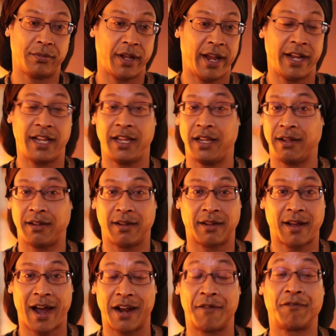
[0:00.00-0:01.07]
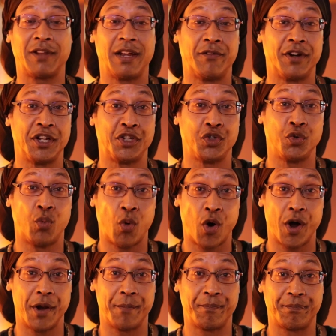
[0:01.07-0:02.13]
any kind of flavor that you
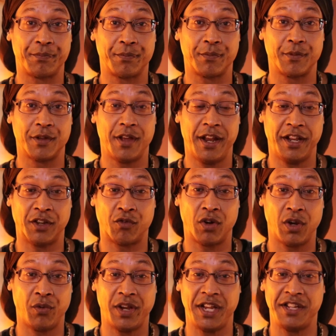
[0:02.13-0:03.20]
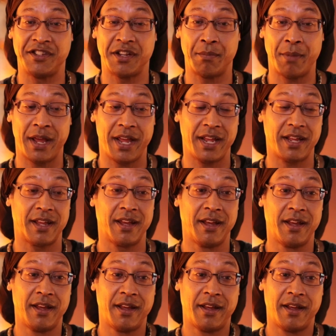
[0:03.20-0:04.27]
want. And it's really, really easy to make,
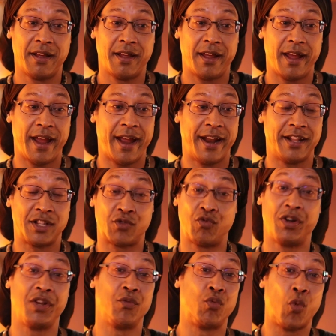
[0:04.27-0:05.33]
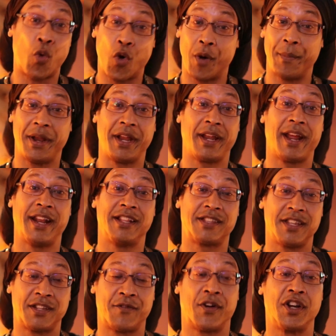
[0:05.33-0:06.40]
and it's really warming, and
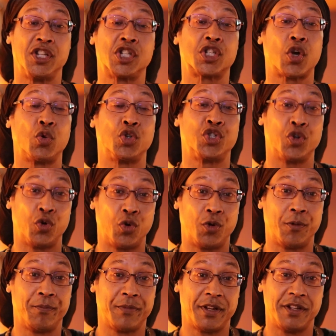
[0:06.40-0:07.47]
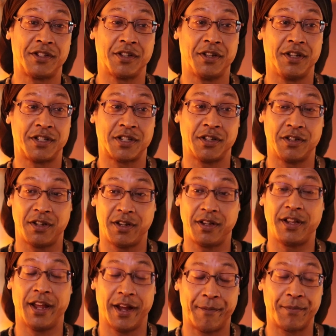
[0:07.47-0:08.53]
it's very social.
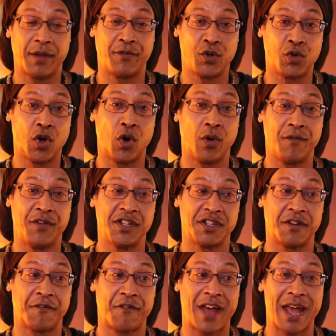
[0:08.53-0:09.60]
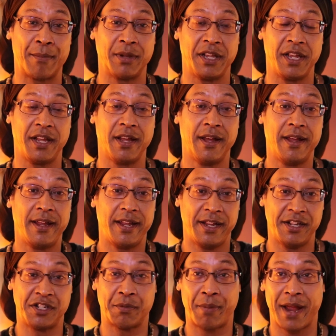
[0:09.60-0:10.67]
If you go and visit a family
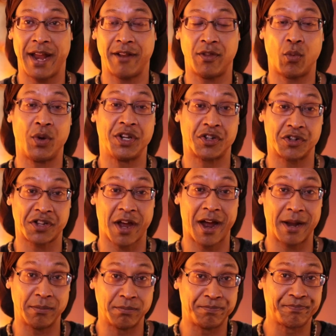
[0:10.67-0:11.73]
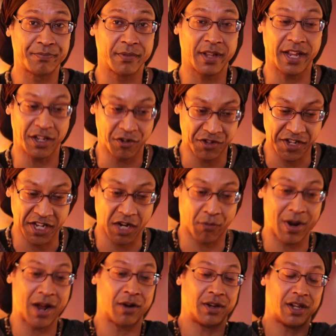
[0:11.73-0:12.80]
in Japan in the wintertime, and you're sitting
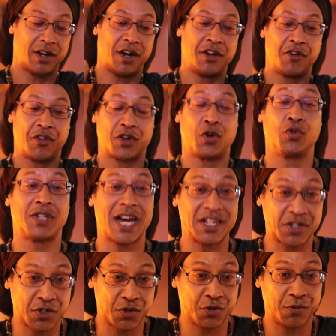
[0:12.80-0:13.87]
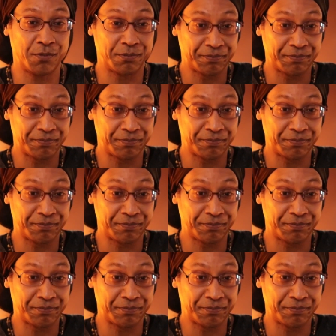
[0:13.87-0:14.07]
around under the kotatsu,